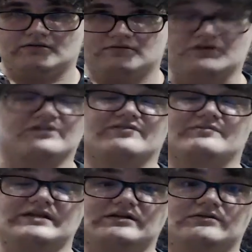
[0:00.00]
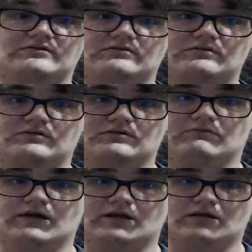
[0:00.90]
the Nerf Amino, the
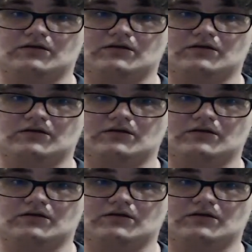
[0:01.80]
Reddit,